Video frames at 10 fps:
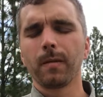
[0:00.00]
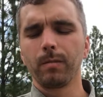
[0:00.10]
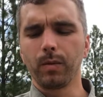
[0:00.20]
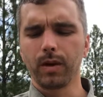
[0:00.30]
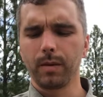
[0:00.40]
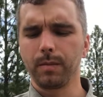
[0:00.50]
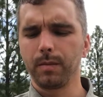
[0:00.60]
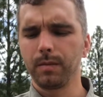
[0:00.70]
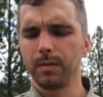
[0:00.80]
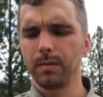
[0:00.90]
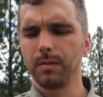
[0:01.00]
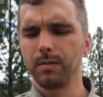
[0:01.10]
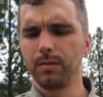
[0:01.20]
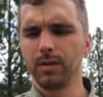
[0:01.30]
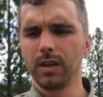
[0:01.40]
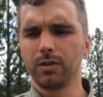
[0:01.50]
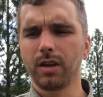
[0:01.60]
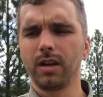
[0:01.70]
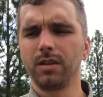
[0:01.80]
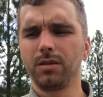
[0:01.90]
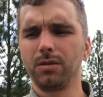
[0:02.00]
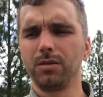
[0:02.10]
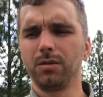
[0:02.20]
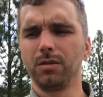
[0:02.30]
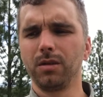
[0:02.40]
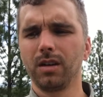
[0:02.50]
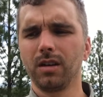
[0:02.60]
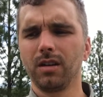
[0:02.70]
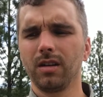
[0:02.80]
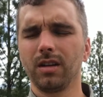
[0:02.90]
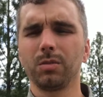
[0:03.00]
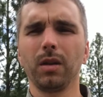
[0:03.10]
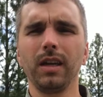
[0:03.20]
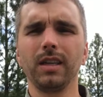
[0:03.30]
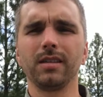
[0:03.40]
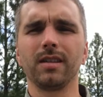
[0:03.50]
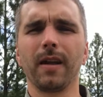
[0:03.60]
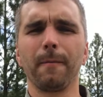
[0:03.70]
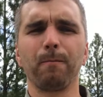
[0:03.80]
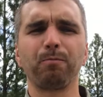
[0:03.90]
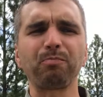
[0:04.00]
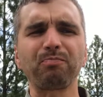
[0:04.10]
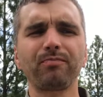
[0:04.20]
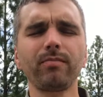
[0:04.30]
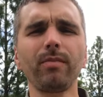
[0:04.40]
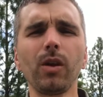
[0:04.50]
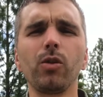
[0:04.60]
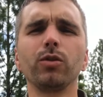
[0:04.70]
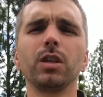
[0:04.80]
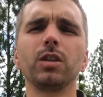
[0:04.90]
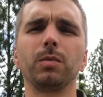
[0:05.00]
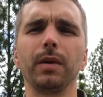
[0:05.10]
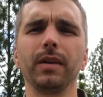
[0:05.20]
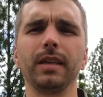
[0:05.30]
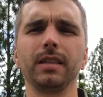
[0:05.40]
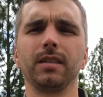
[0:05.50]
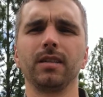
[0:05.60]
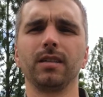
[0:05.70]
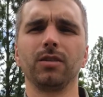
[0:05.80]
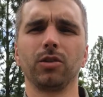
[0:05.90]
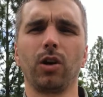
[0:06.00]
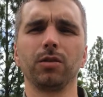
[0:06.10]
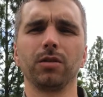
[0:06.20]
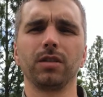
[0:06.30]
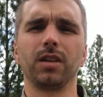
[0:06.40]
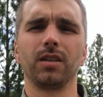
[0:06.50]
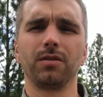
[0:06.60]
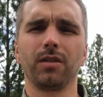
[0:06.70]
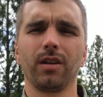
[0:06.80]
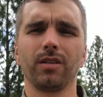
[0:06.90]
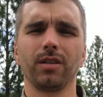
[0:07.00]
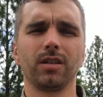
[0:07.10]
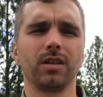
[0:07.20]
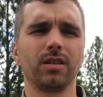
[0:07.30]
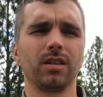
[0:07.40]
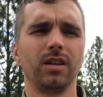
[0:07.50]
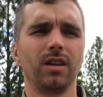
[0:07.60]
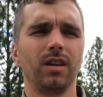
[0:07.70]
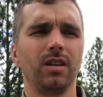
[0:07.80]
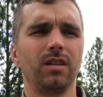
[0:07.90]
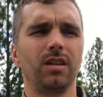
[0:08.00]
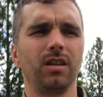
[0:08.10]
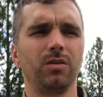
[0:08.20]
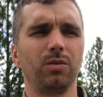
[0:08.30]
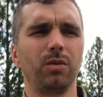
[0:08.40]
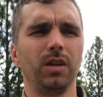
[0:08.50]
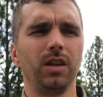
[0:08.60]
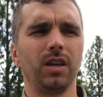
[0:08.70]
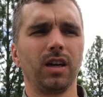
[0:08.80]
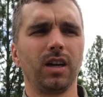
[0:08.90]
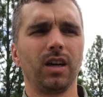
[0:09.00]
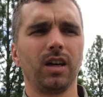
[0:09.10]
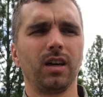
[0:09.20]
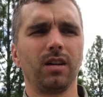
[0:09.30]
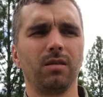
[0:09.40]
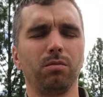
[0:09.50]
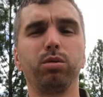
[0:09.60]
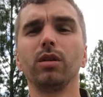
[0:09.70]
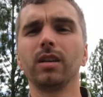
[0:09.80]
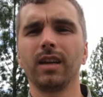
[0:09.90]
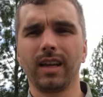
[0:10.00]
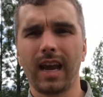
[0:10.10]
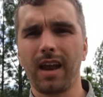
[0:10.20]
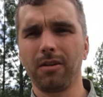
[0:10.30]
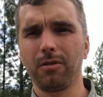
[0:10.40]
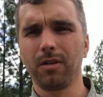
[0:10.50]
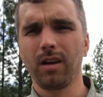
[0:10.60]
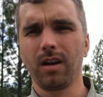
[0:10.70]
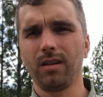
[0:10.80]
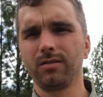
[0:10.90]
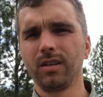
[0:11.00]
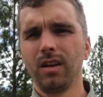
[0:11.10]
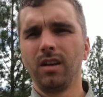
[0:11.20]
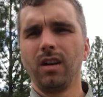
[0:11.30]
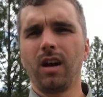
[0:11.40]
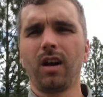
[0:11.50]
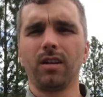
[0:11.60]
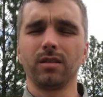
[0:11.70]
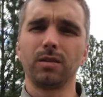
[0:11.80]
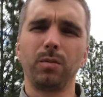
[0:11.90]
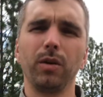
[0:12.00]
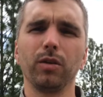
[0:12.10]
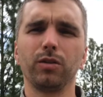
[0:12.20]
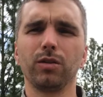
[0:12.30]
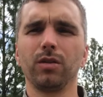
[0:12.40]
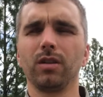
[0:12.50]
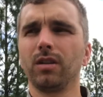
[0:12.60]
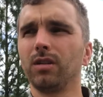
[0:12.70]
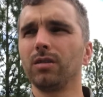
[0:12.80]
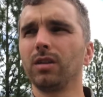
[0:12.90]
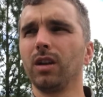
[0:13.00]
But what I'm really trying to explain is that those experiences, those altered states of consciousness that we put in a category of, spiritual,